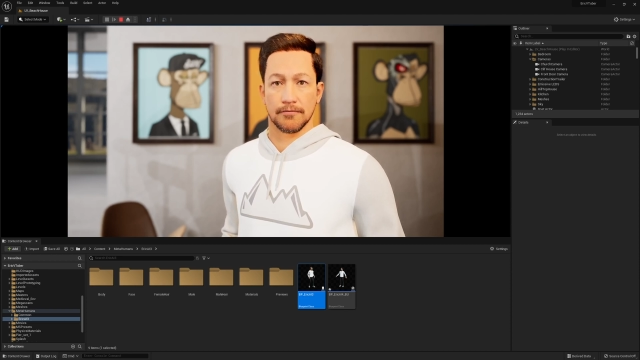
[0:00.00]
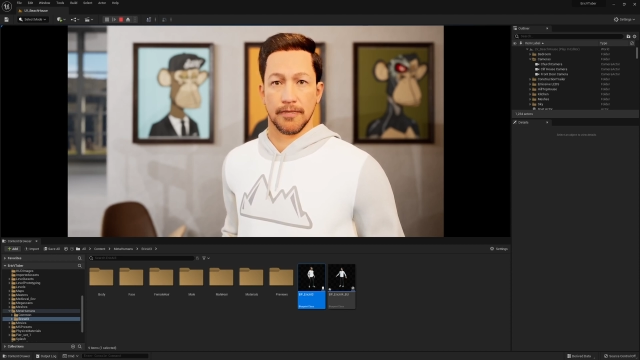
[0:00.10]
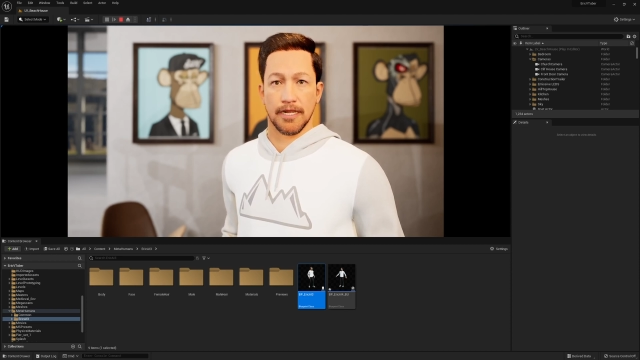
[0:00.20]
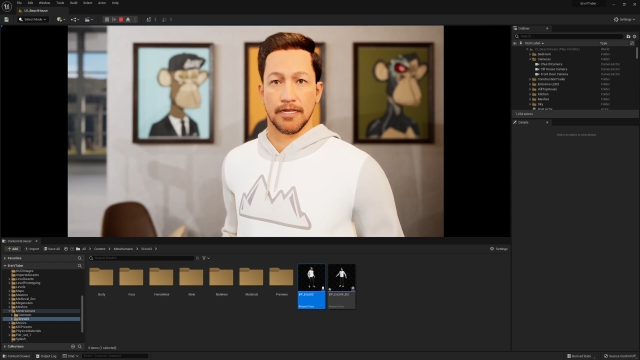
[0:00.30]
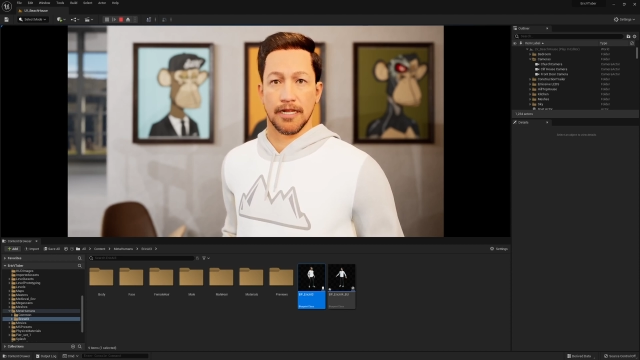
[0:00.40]

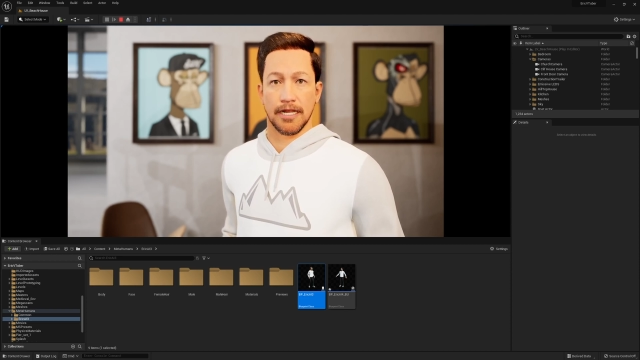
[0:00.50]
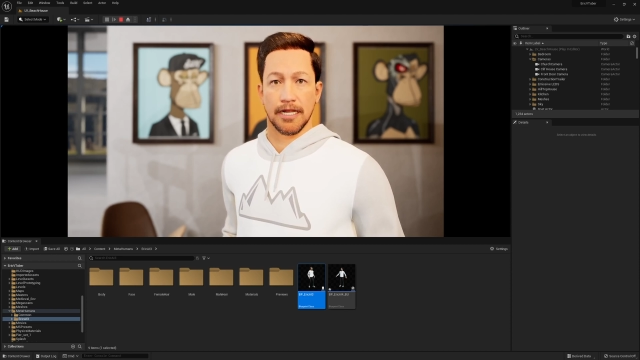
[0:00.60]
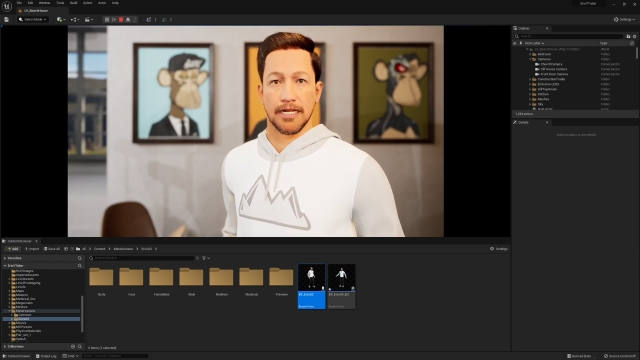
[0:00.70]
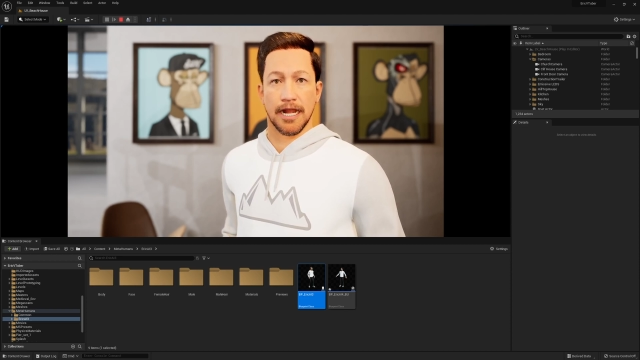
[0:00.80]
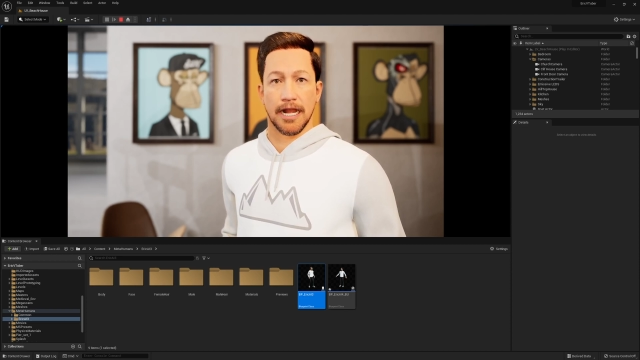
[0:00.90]
better like
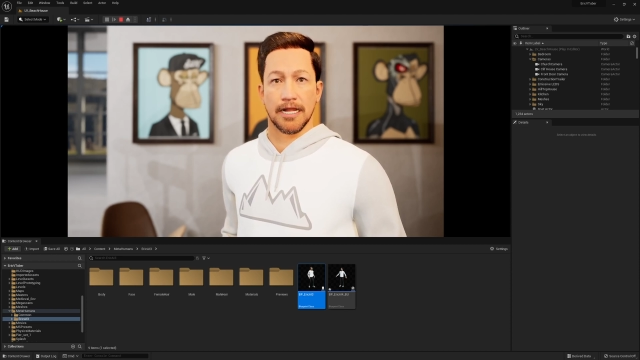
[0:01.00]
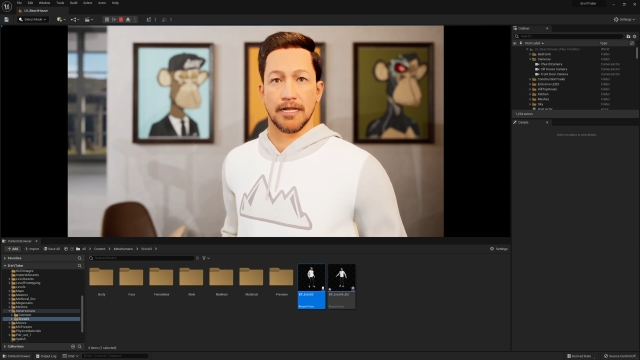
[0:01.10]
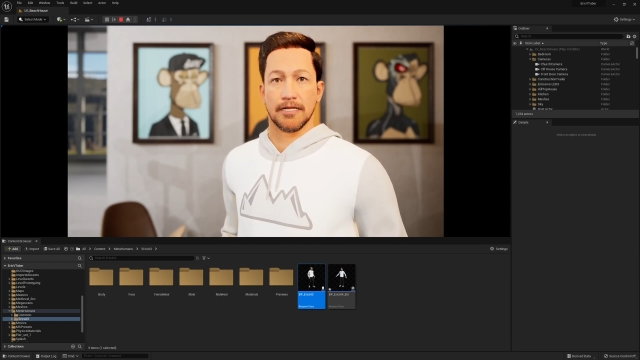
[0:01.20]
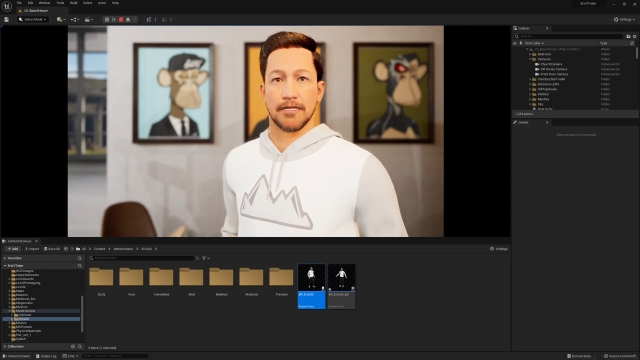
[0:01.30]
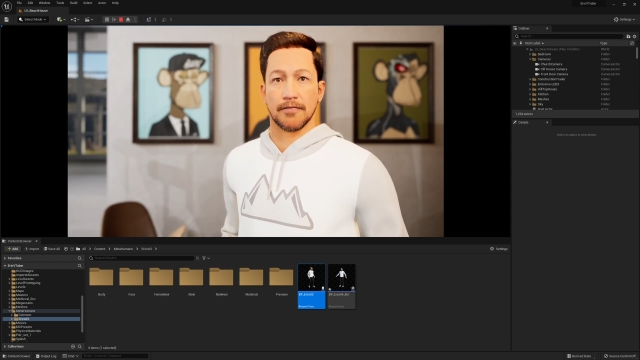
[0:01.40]
that,
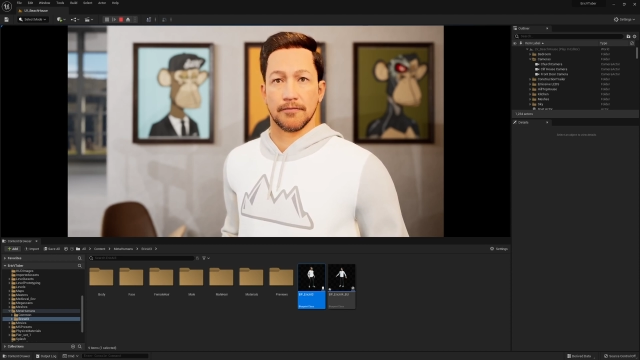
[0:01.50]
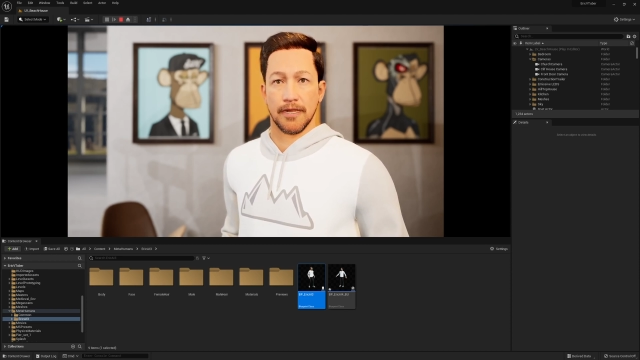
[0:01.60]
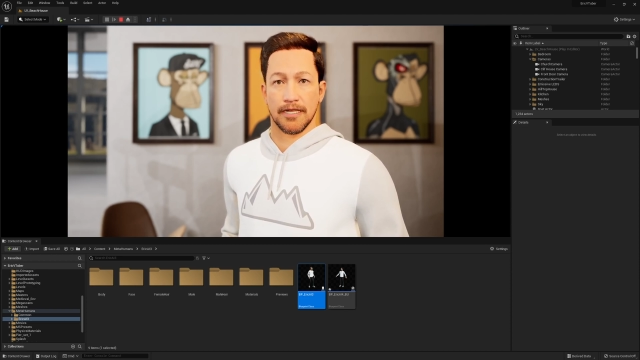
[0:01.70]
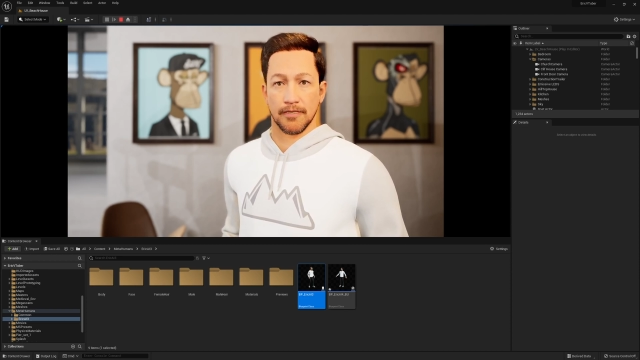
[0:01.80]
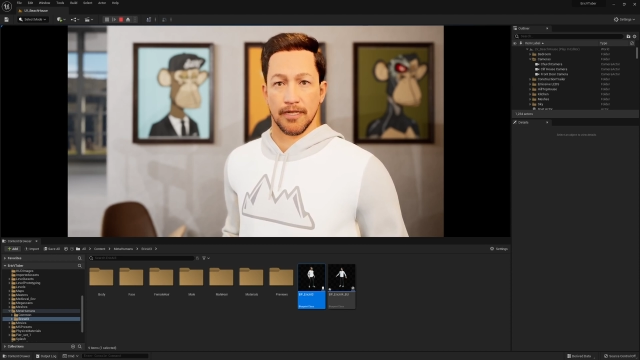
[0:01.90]
make
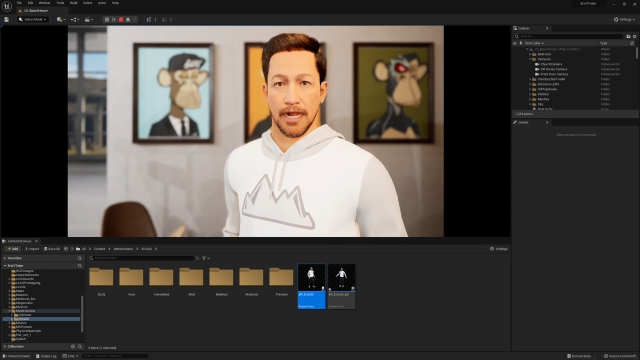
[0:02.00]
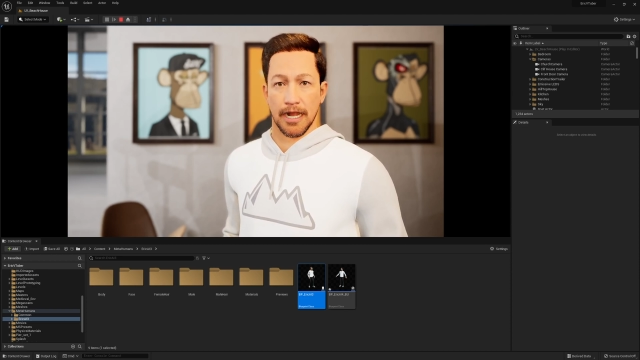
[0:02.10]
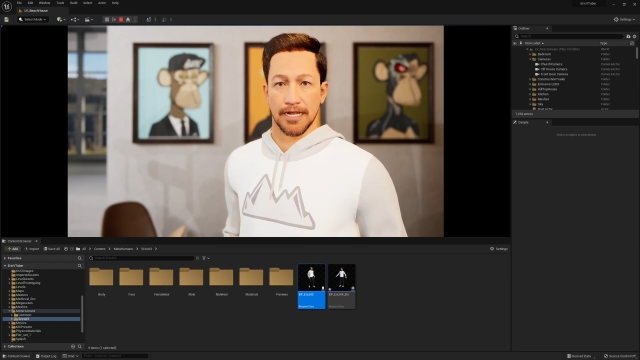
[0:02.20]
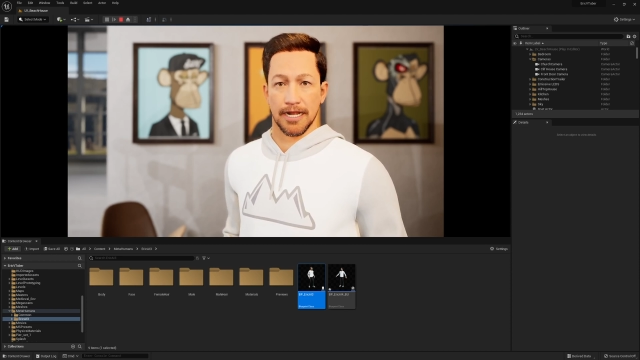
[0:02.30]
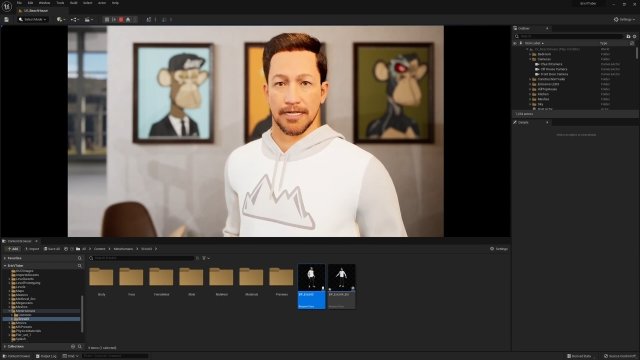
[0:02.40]
some good eye
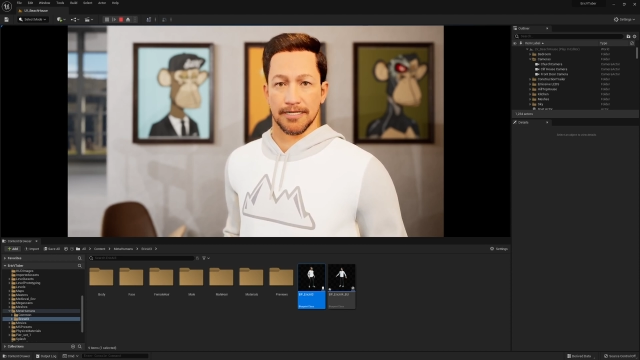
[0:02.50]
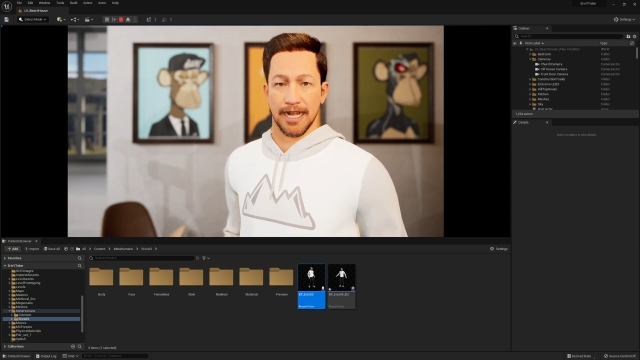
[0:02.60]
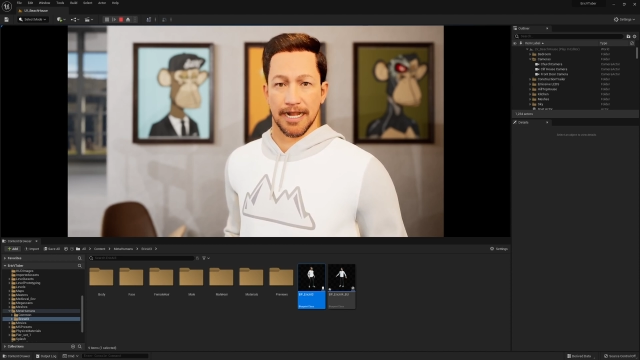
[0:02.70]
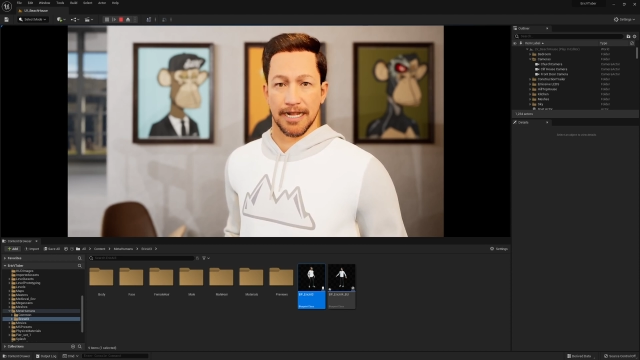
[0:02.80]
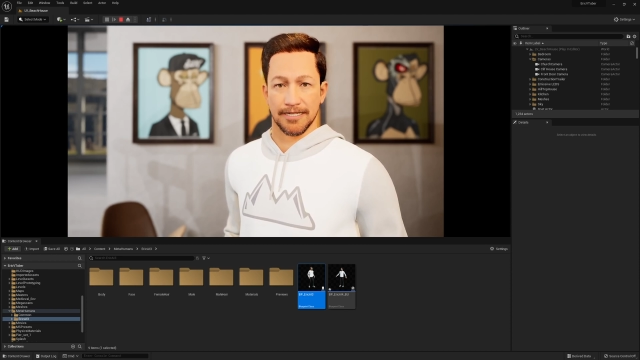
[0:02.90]
contact.